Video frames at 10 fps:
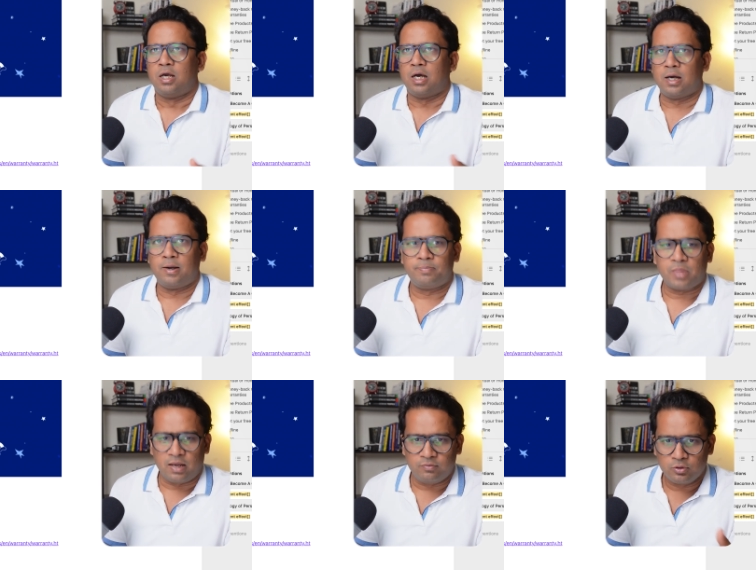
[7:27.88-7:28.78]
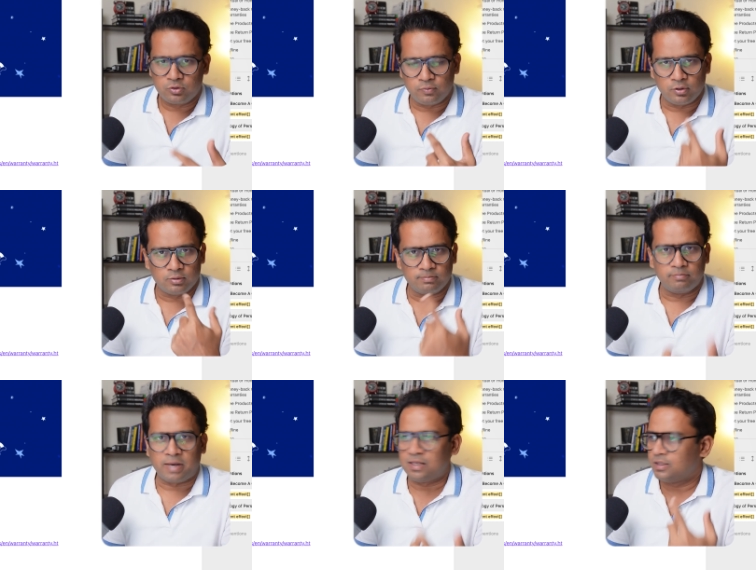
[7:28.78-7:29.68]
I've used for
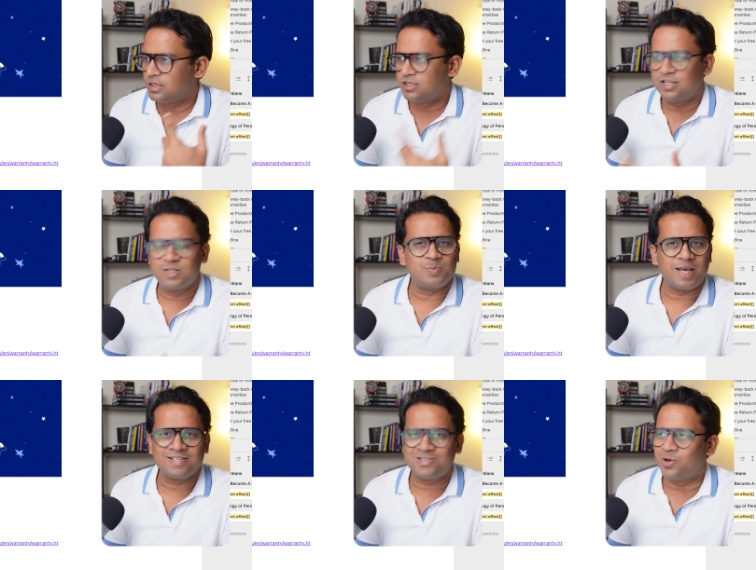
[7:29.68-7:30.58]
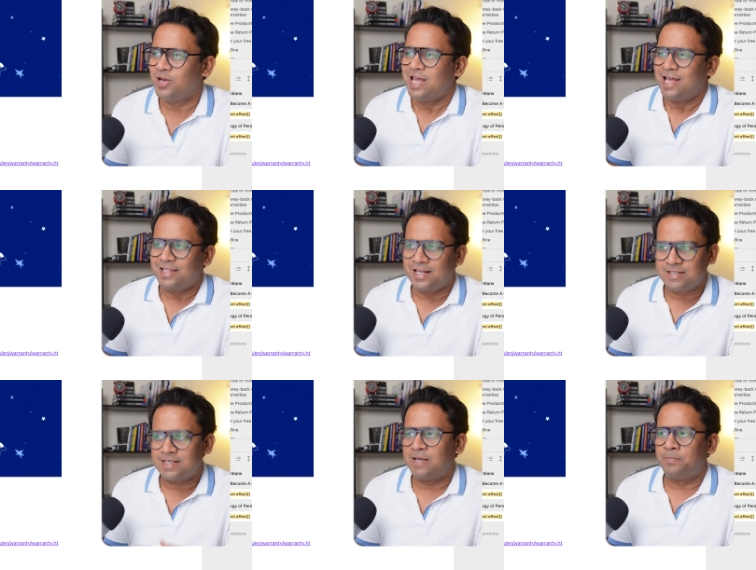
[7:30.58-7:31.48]
buying this specs. So there
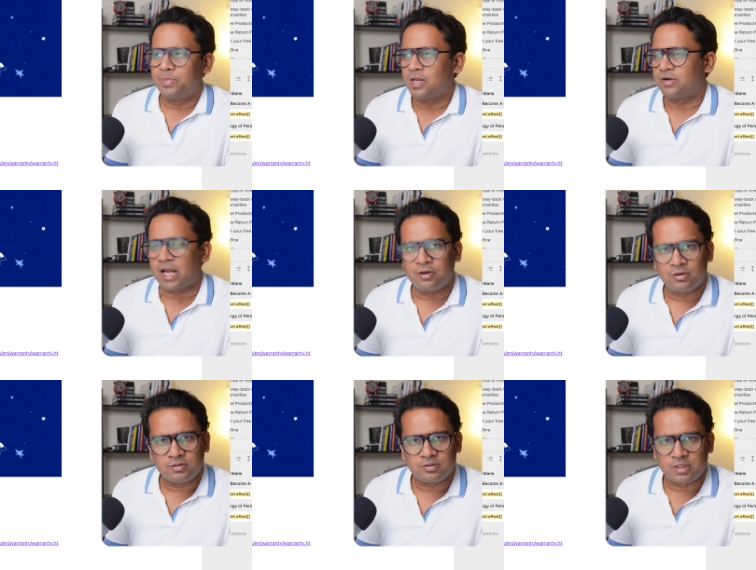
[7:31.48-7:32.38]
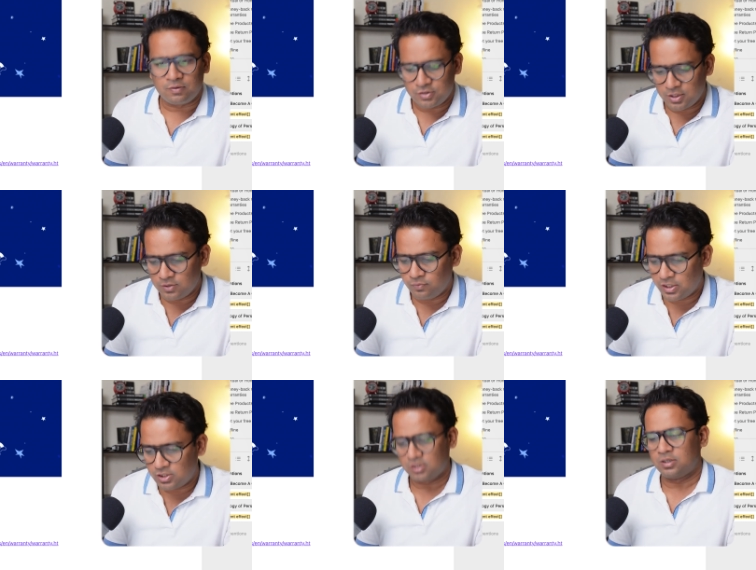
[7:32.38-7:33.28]
is a try-on services
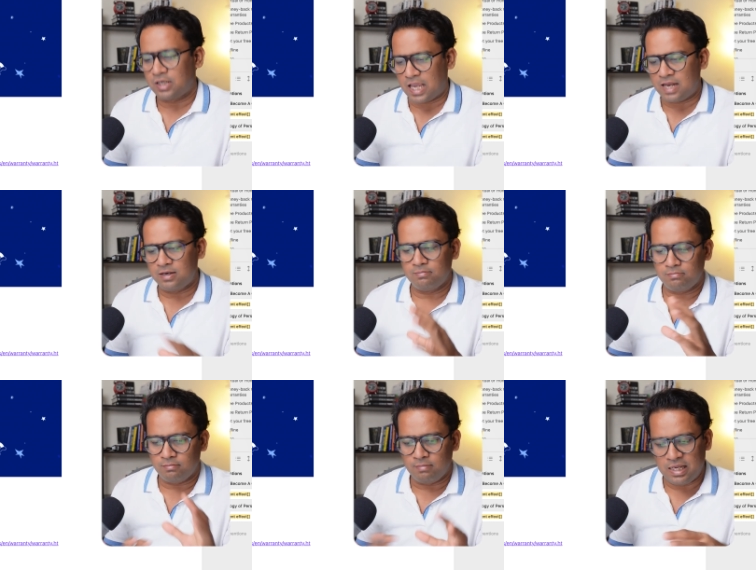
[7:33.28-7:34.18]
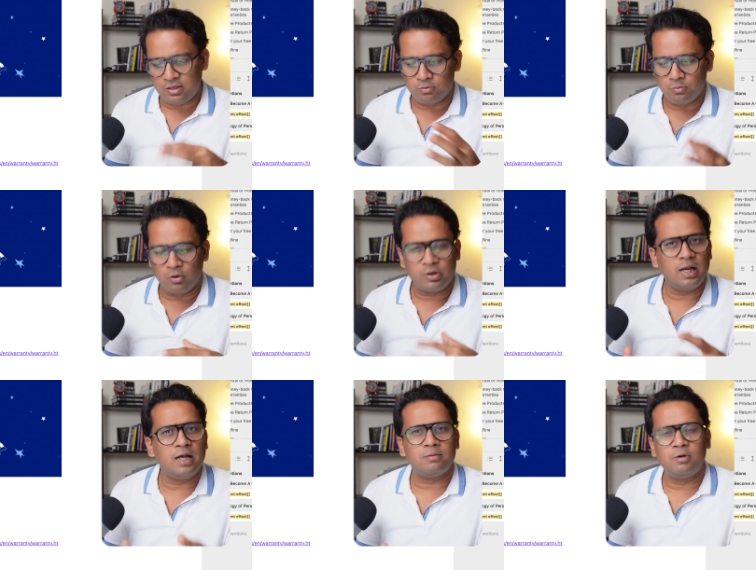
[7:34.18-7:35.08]
which can make you more
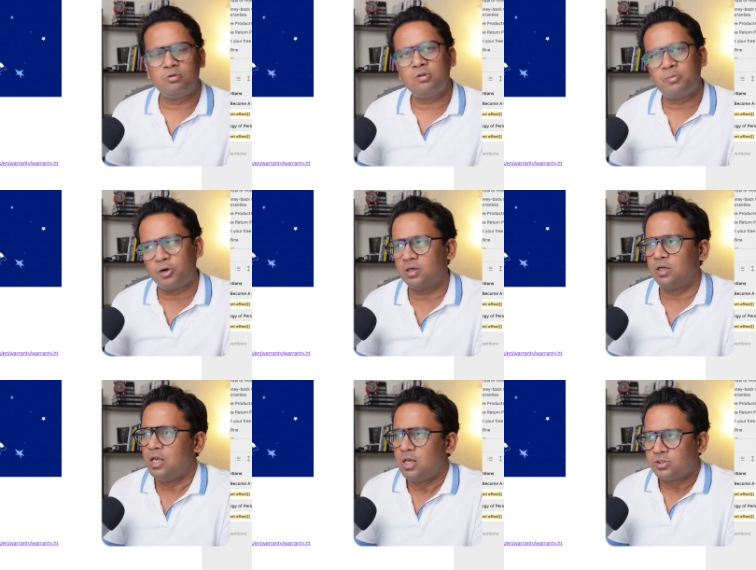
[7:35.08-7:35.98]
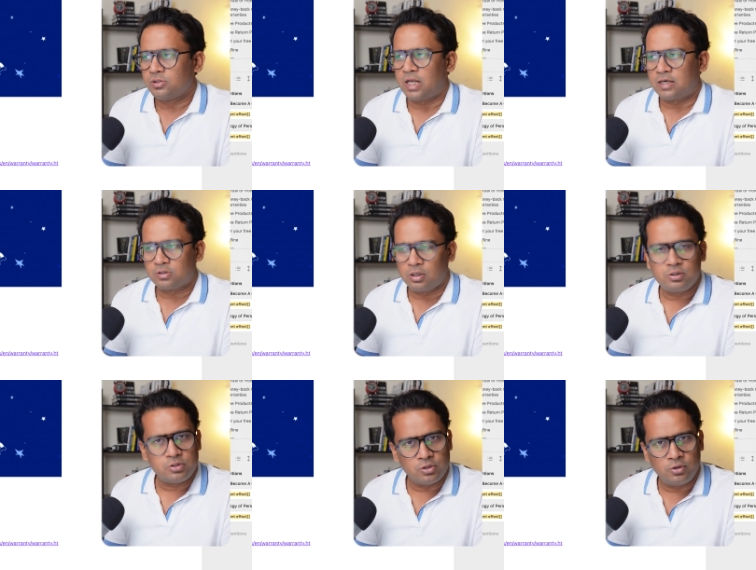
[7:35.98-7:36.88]
relatable to the product. So that's
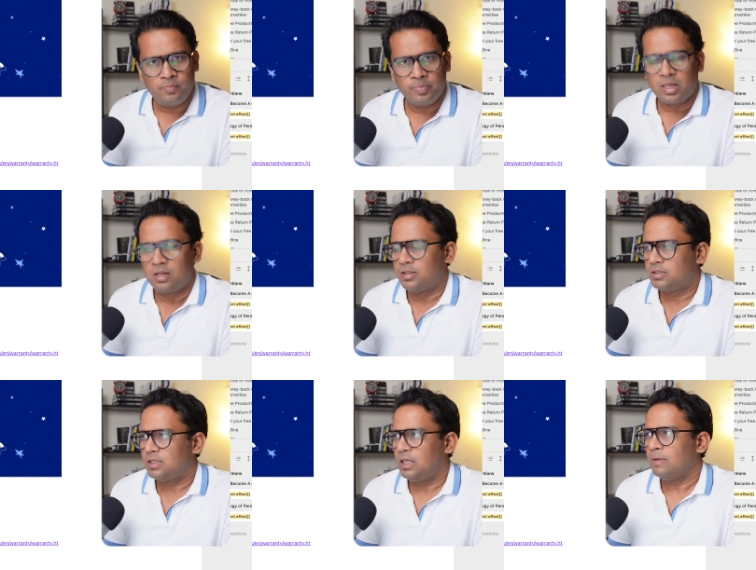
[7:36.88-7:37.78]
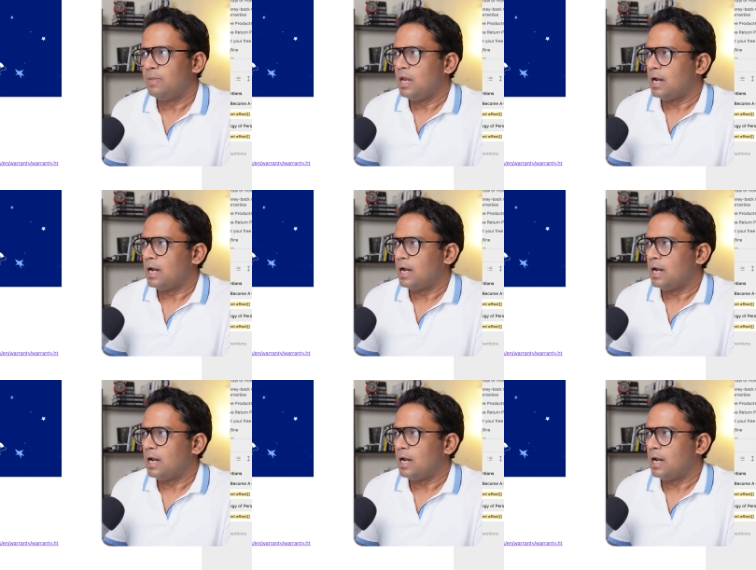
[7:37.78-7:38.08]
also this thing.